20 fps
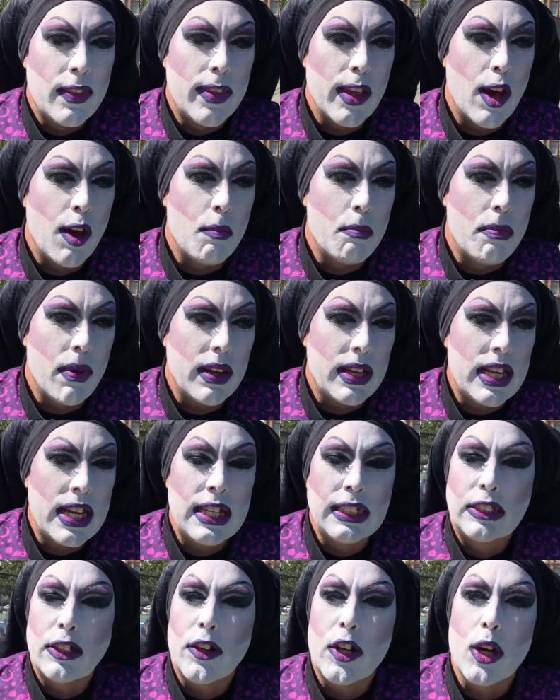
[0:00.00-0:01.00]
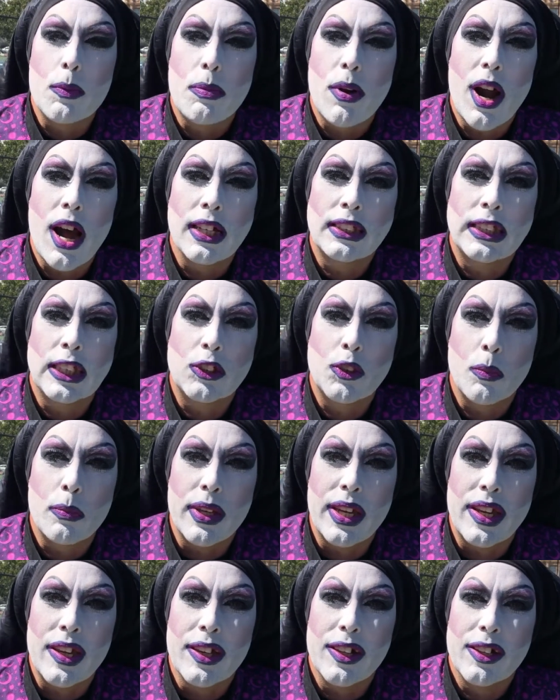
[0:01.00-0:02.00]
the easier your process will
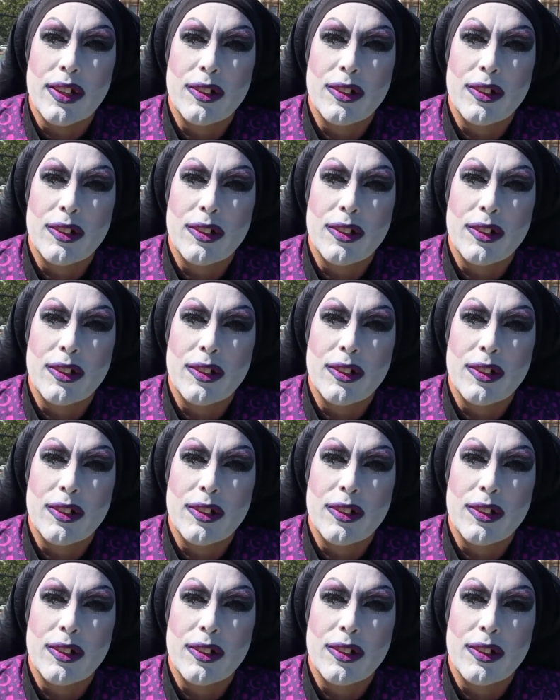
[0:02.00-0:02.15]
be.